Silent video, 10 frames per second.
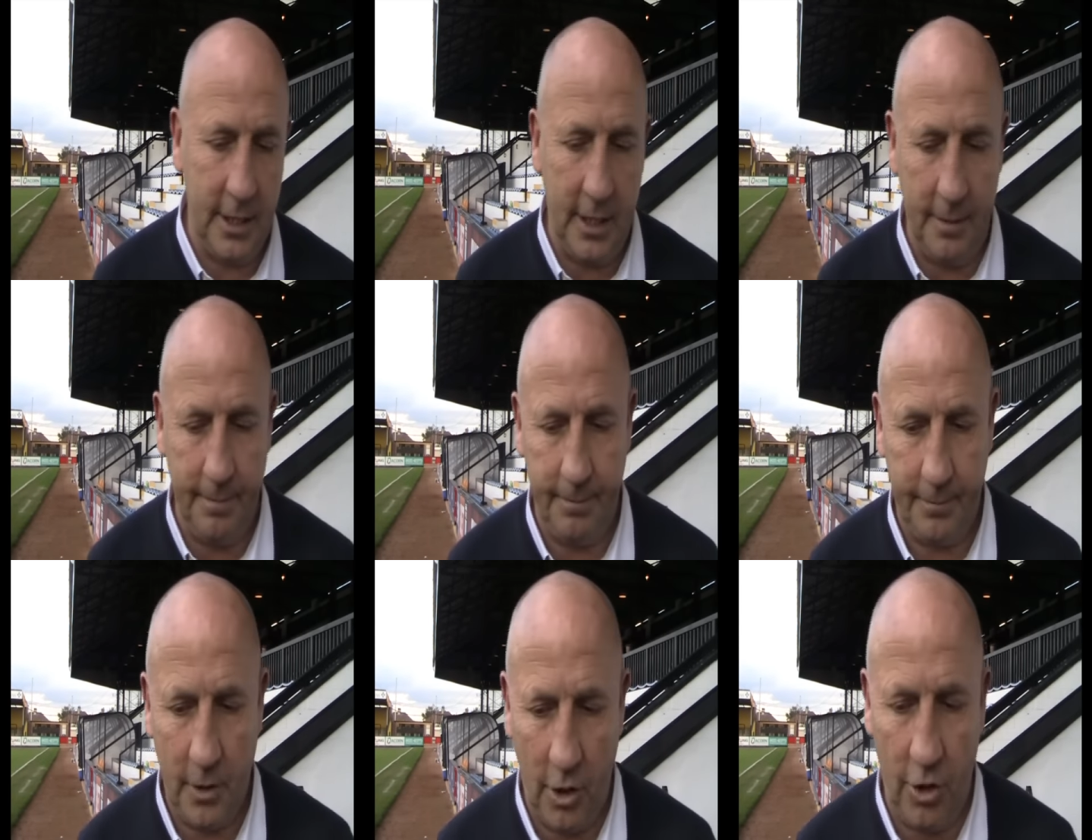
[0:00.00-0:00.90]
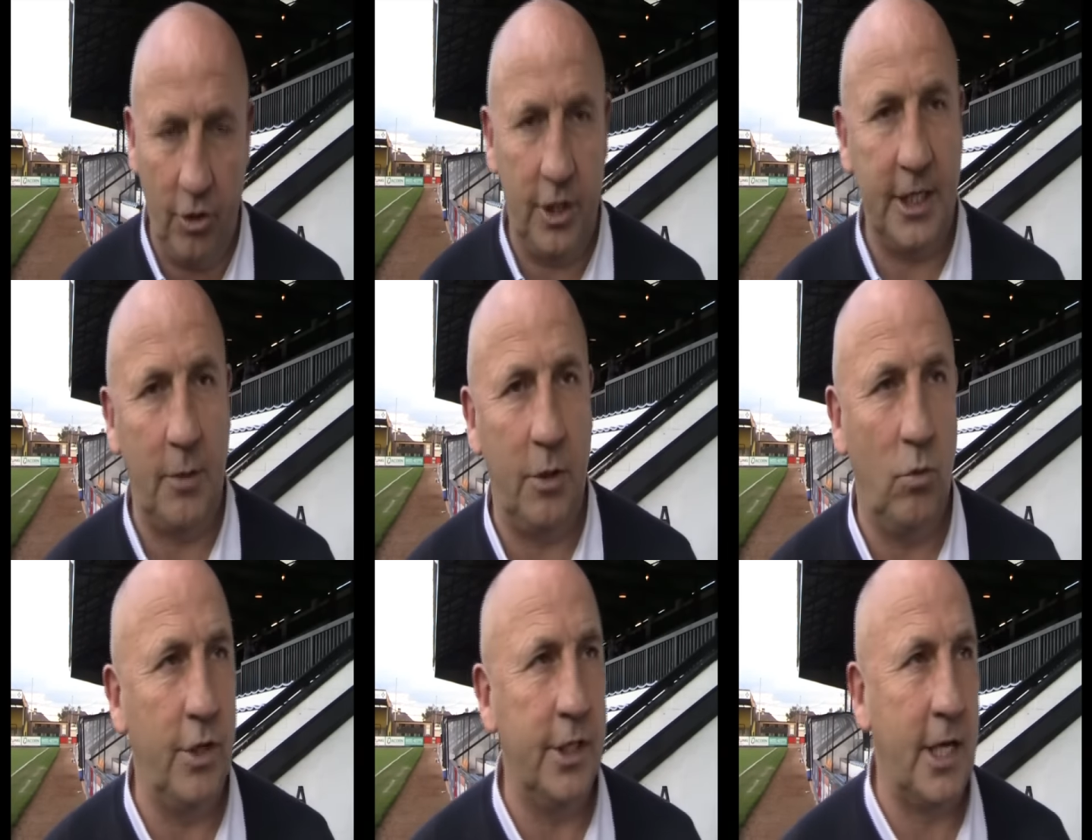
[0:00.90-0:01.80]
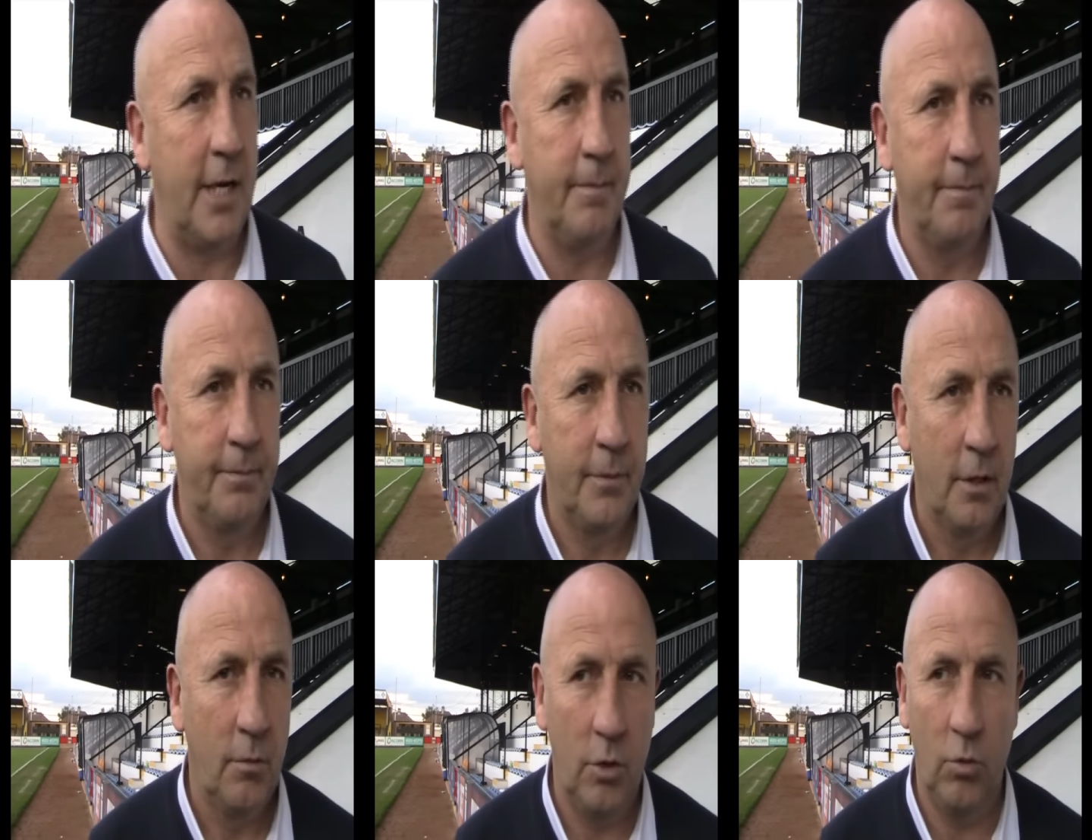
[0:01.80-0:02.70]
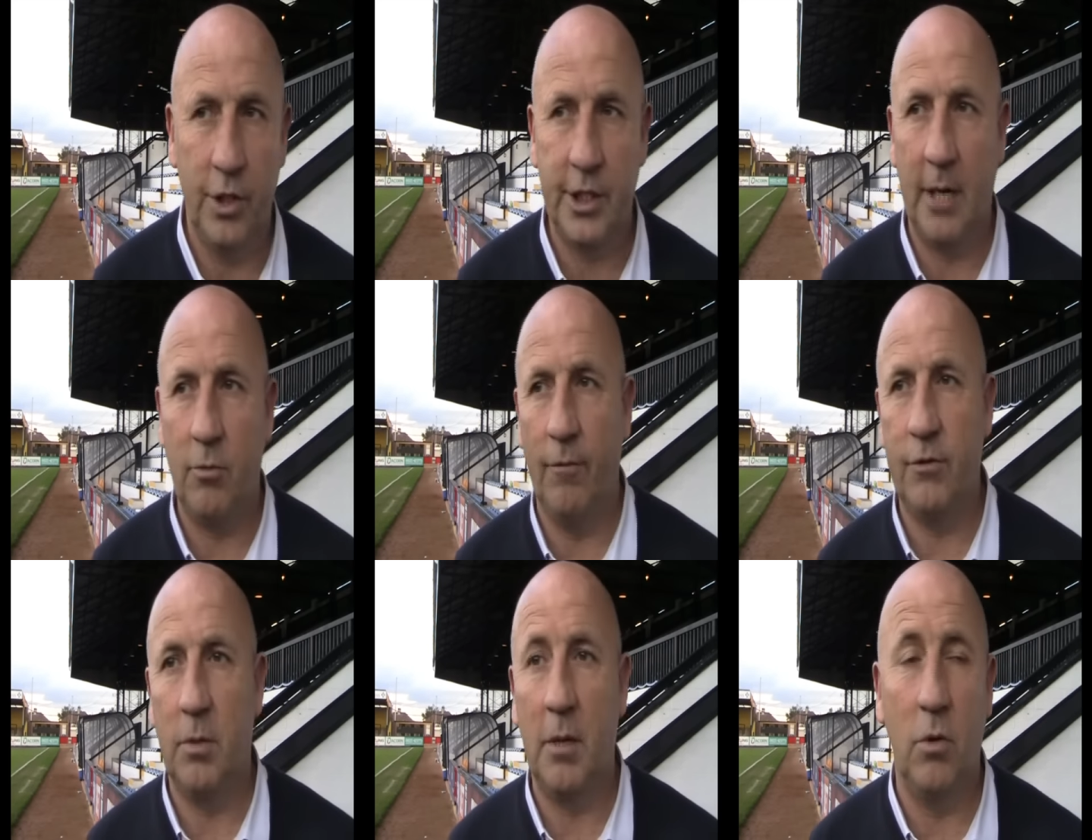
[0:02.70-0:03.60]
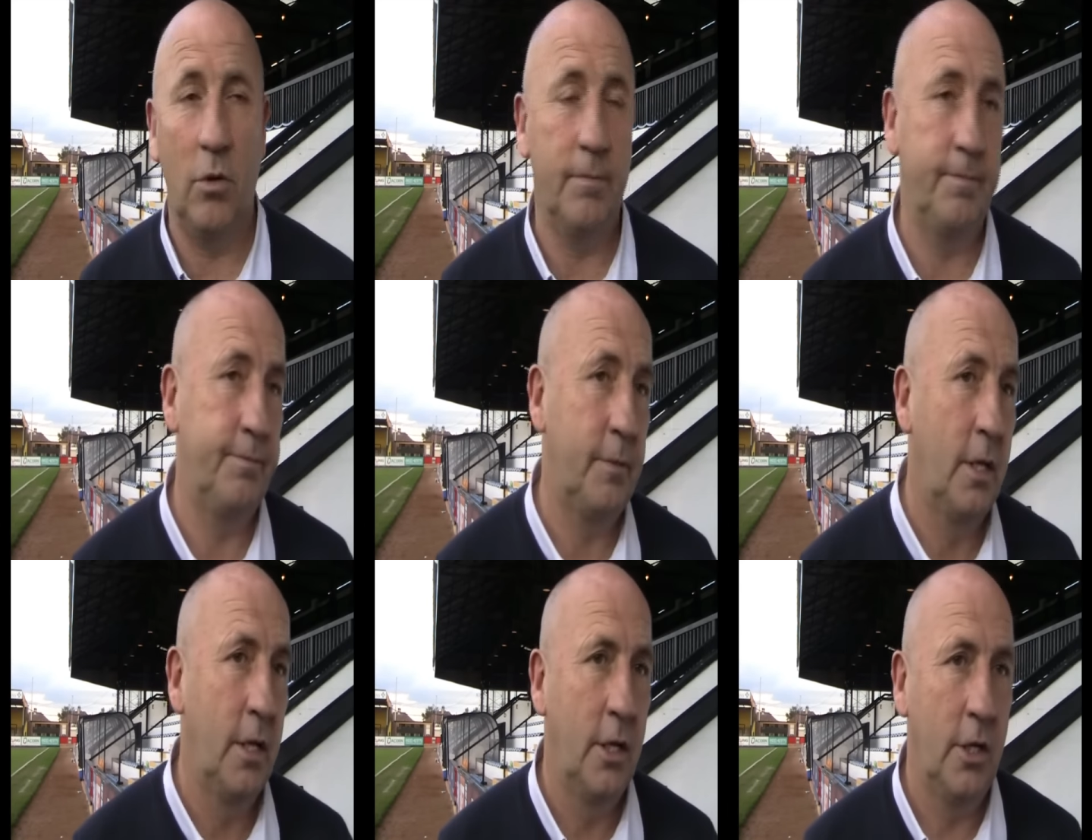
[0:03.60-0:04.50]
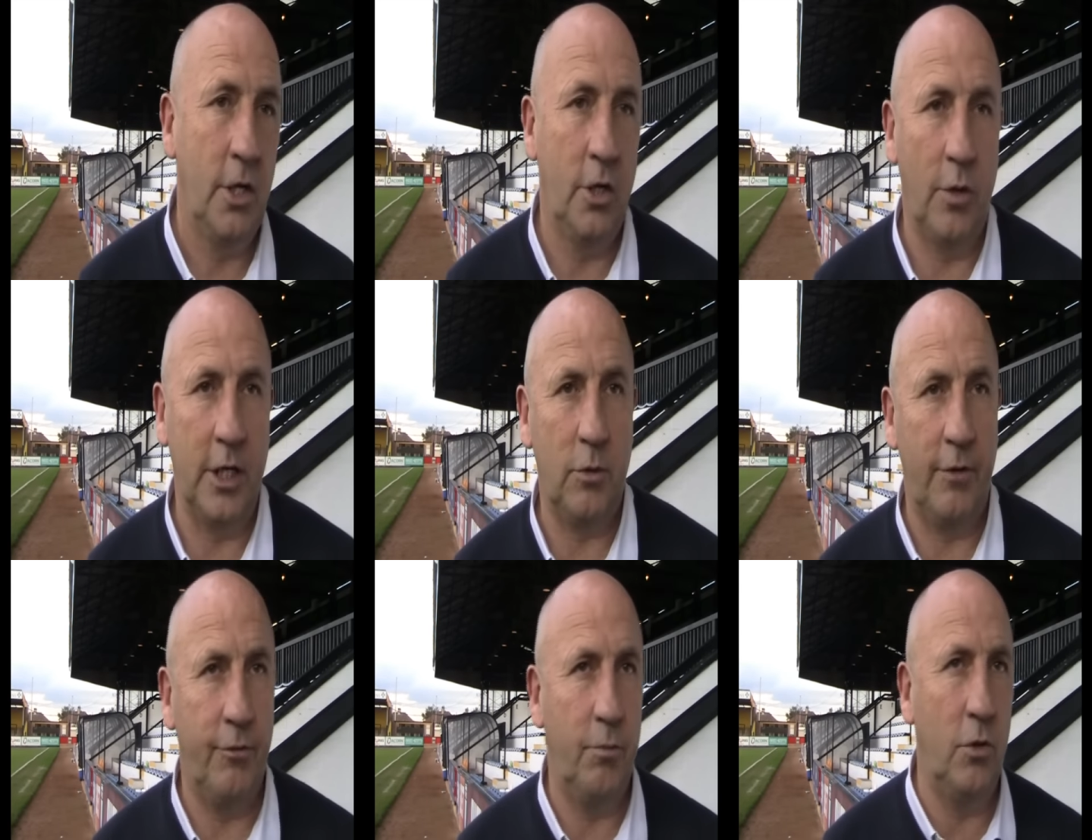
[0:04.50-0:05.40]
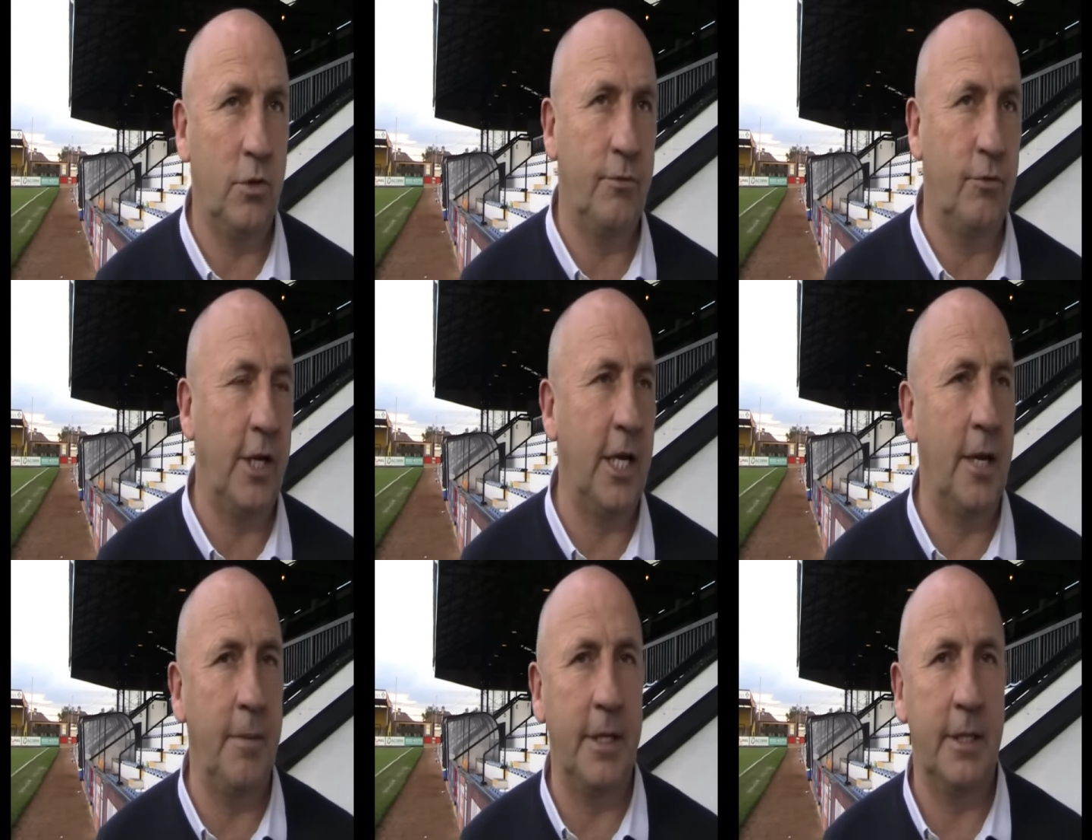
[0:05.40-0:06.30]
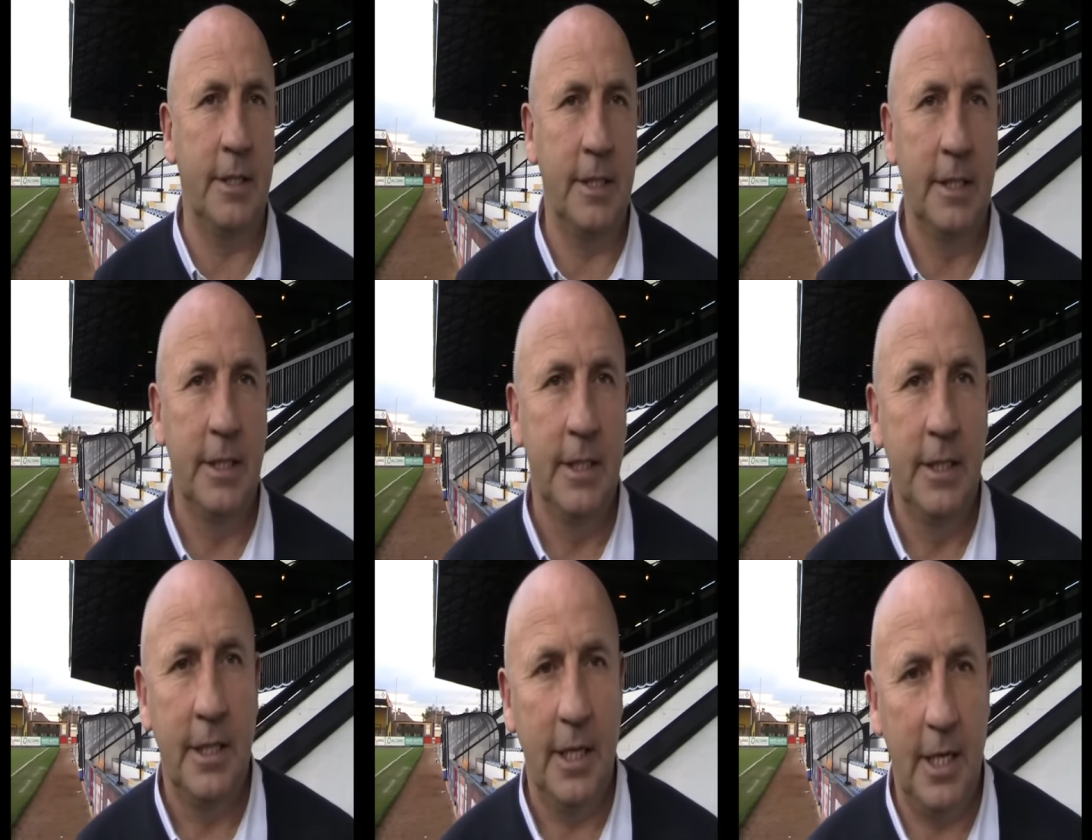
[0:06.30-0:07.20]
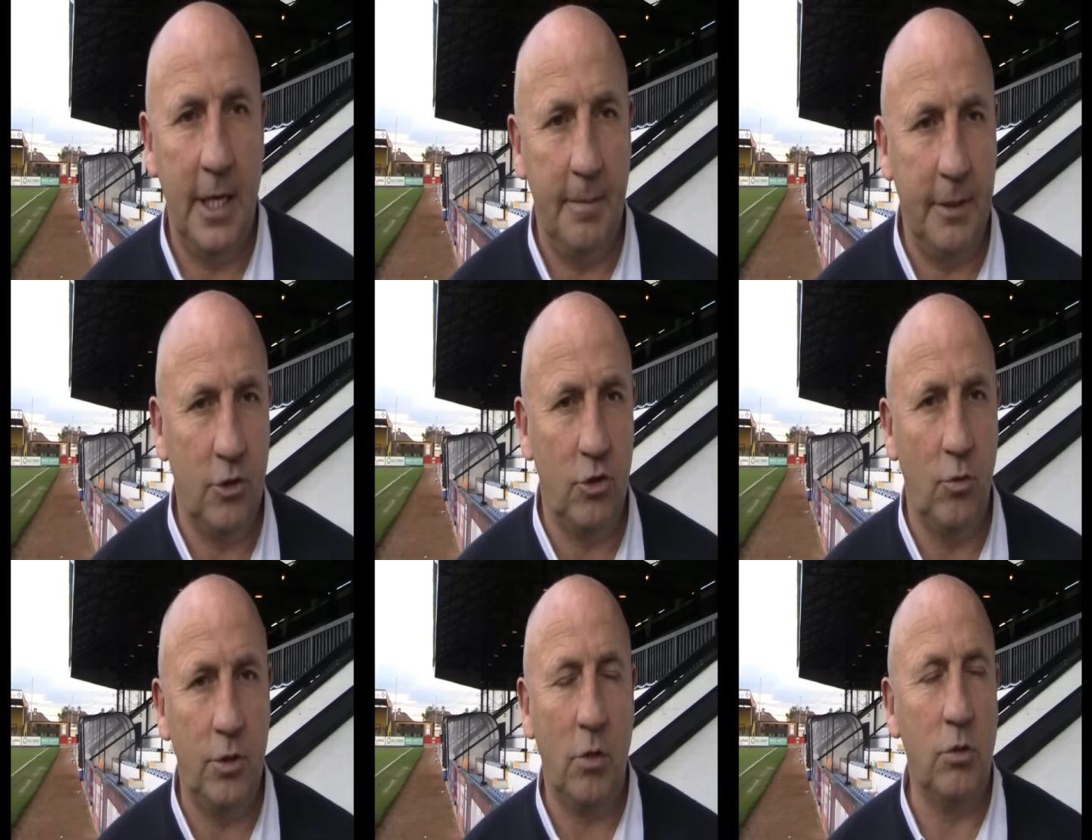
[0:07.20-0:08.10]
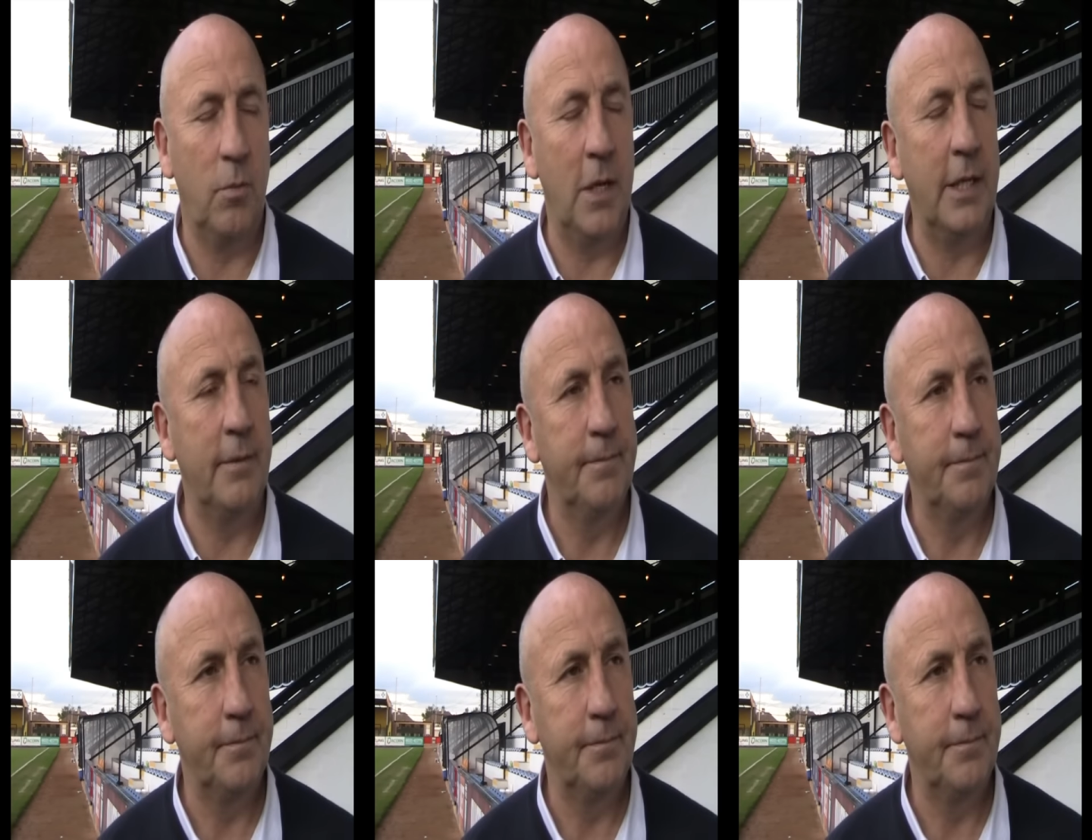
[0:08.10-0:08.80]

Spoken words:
On another day, we'd have won this game. We'd have won this game comfortably, but, you know, that's why football's a funny game, and it doesn't always go to plan.